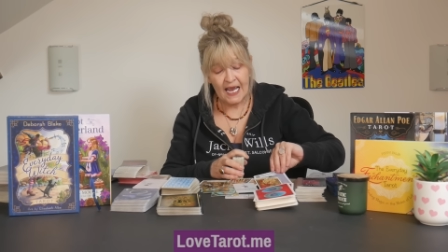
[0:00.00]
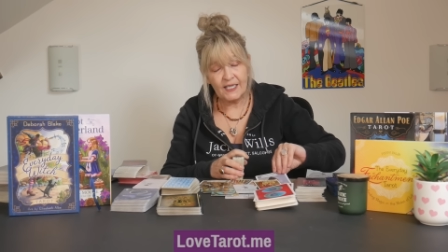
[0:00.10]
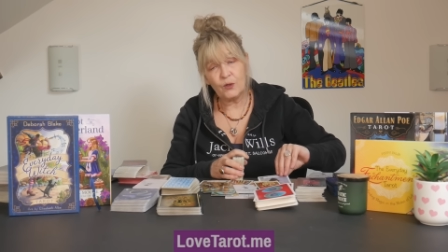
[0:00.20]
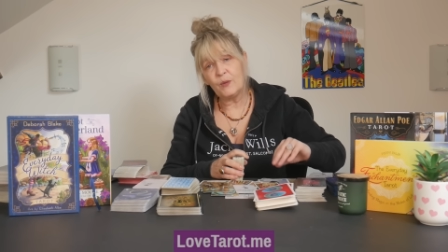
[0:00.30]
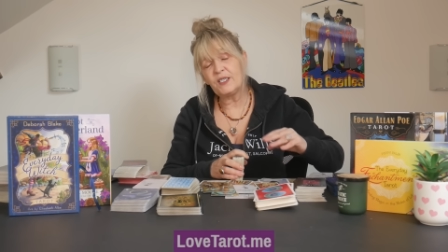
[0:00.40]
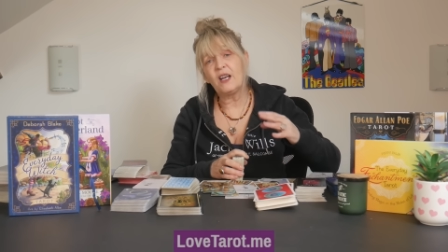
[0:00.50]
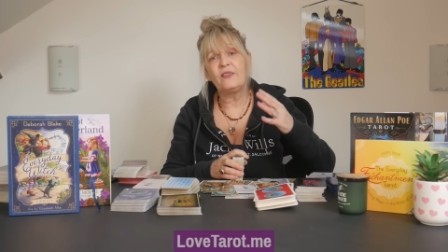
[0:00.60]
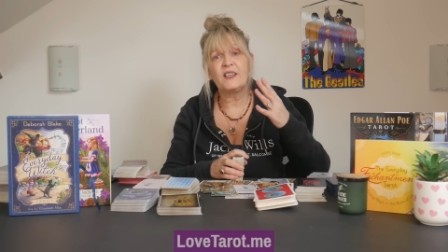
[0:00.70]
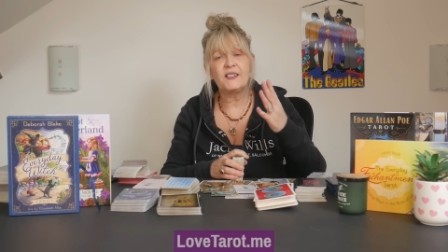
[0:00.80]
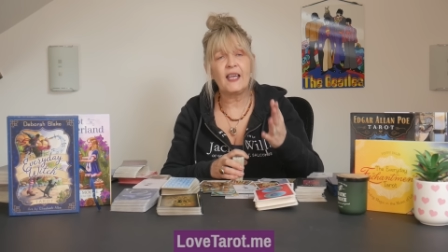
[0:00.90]
It's almost like
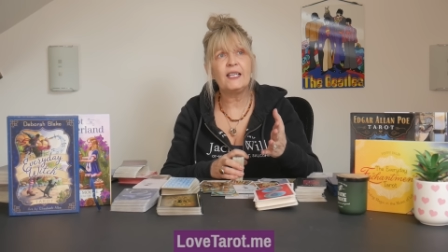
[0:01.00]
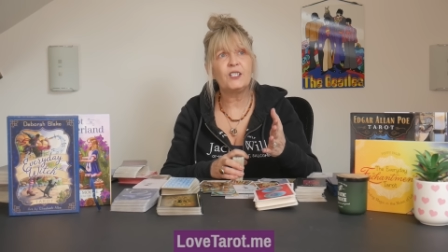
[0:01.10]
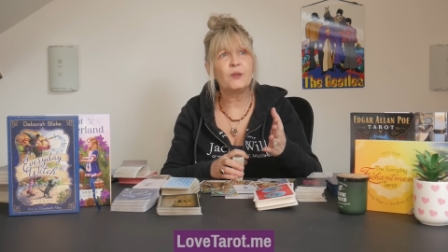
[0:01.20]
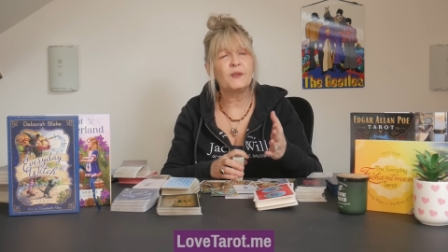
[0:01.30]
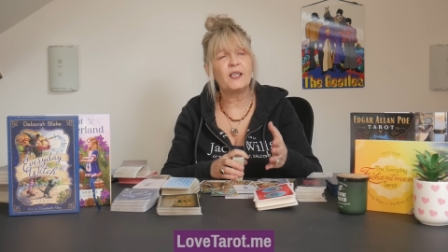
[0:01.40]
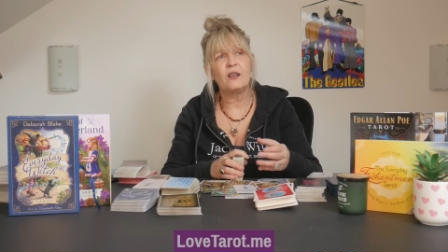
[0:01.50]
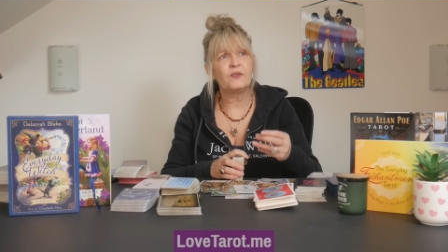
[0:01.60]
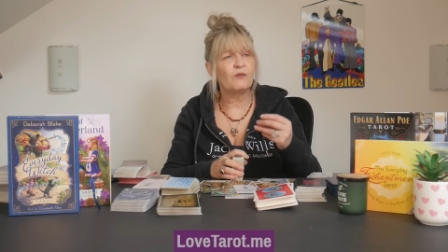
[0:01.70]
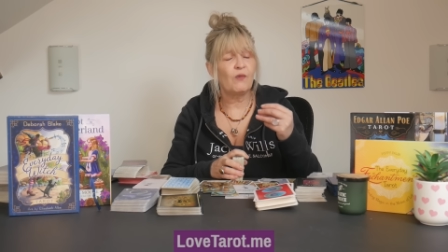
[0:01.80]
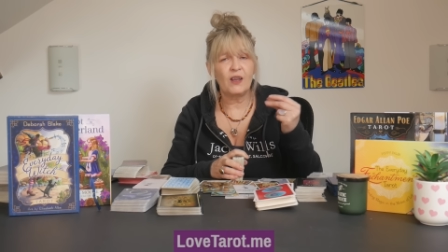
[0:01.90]
they're saying to
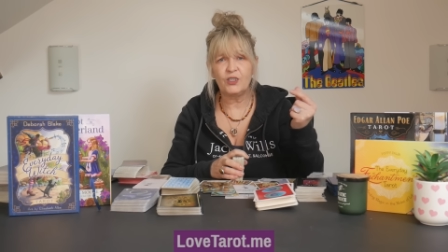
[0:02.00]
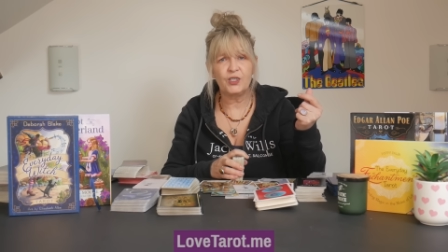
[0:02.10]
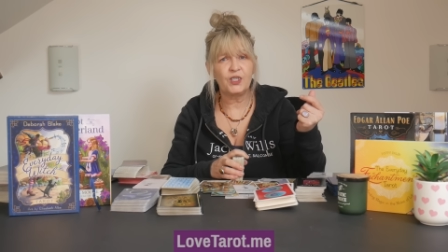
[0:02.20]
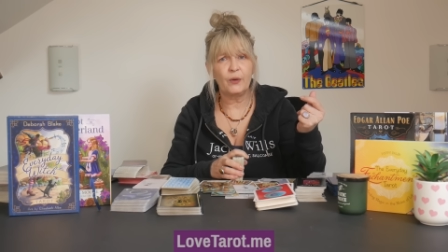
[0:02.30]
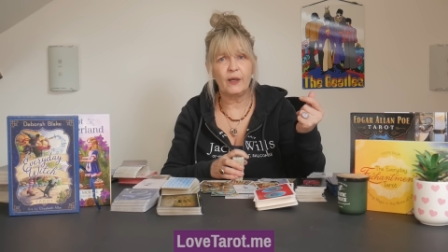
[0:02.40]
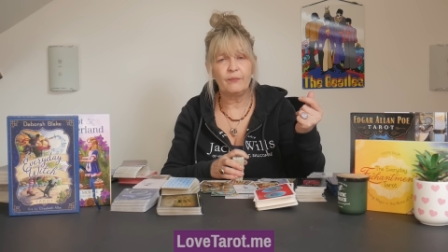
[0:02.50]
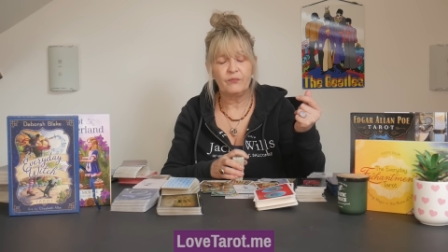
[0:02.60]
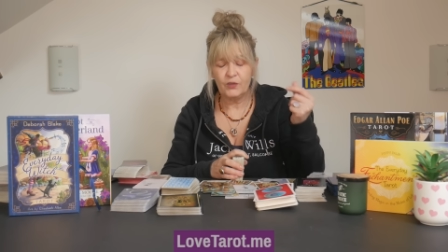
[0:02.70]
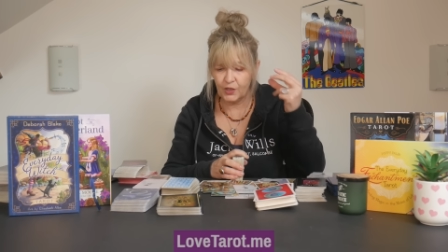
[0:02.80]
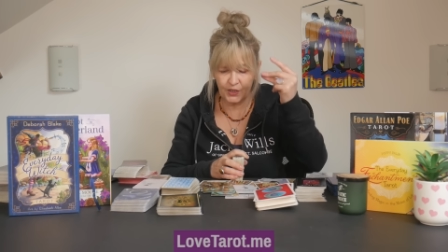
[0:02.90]
themselves, right, just do it.
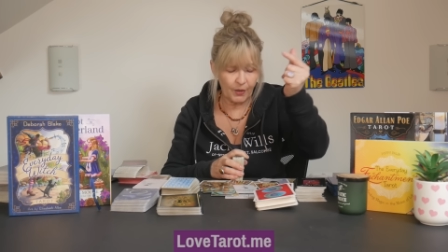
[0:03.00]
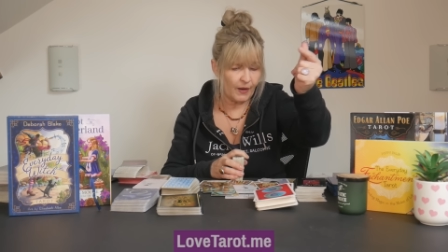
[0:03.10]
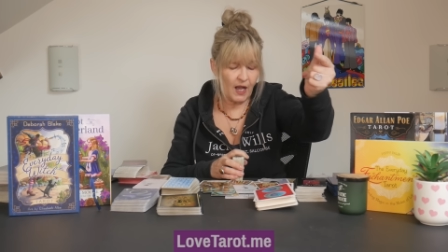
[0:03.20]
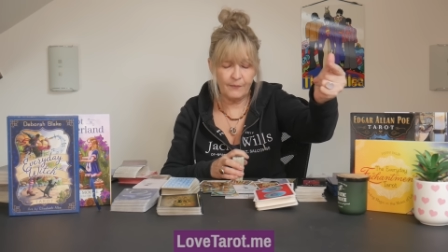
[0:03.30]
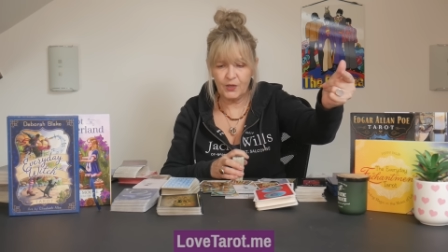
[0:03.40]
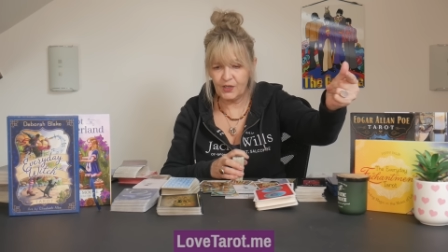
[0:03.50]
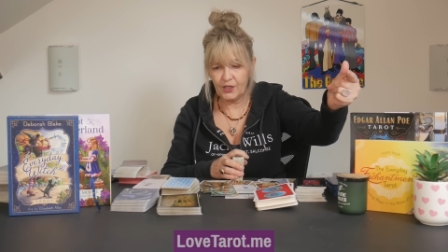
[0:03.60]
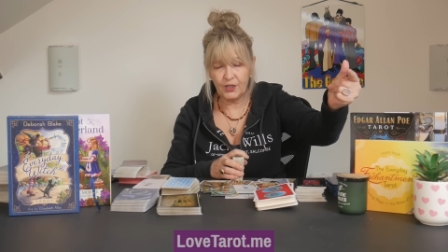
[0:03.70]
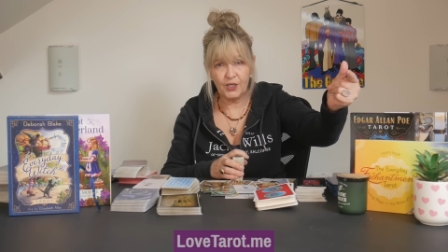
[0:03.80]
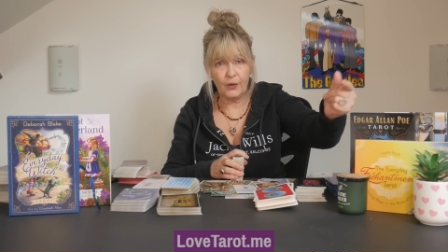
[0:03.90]
Just do it. I'm just
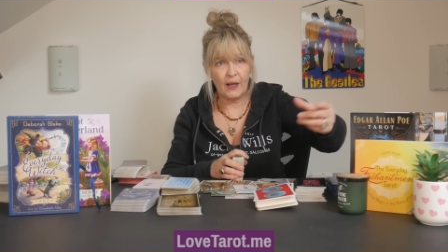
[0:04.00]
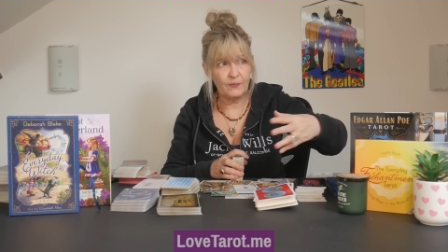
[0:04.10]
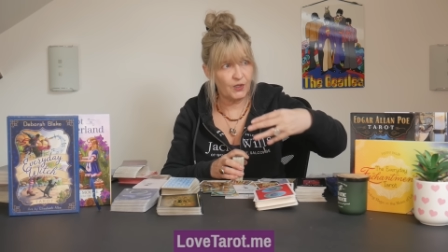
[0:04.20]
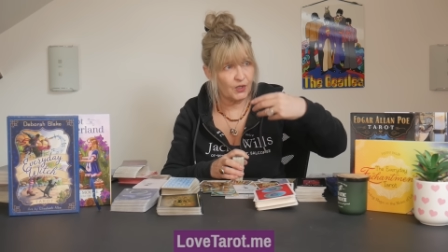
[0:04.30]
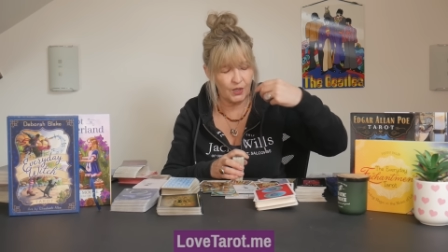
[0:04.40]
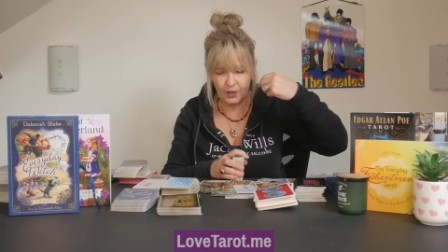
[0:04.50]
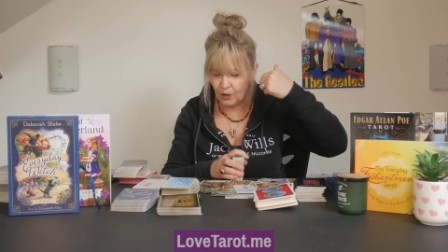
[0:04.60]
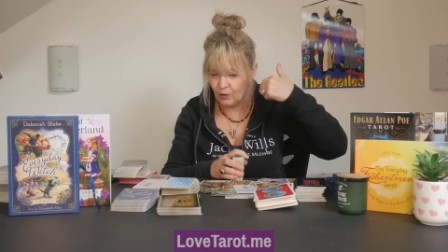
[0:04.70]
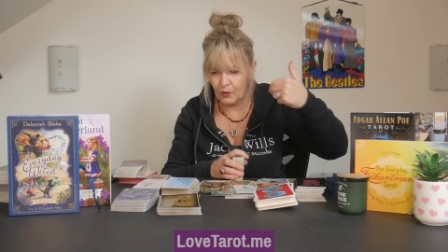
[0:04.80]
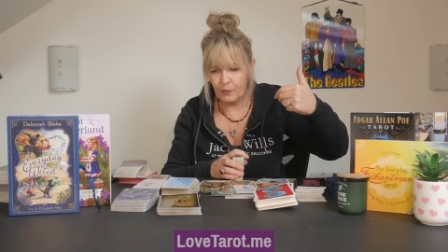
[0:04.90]
going to do it. I'm just going to
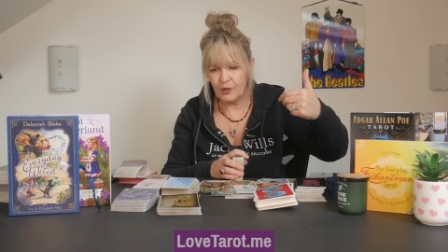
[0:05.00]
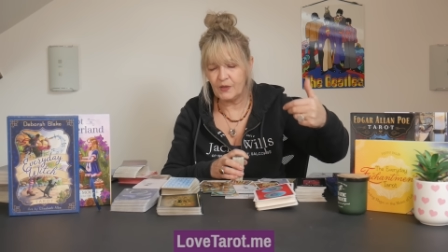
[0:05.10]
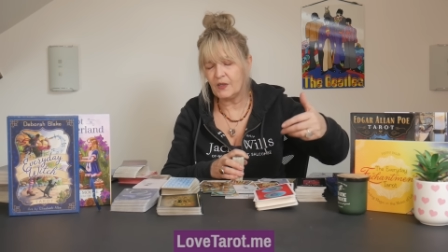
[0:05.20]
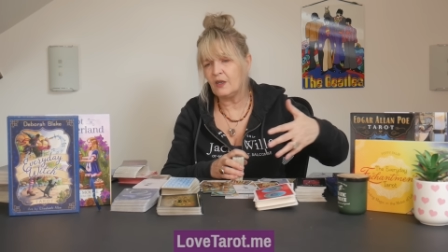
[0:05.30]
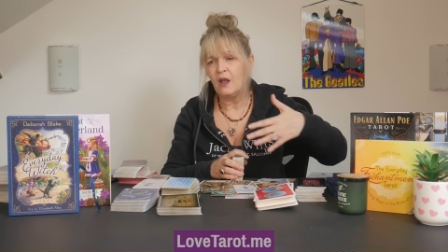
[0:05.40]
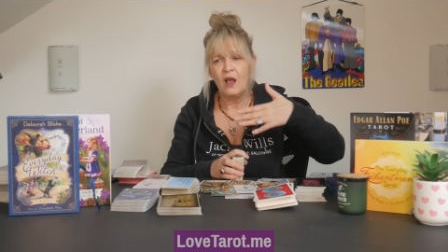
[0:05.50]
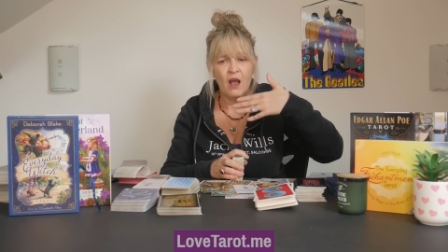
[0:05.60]
call the person.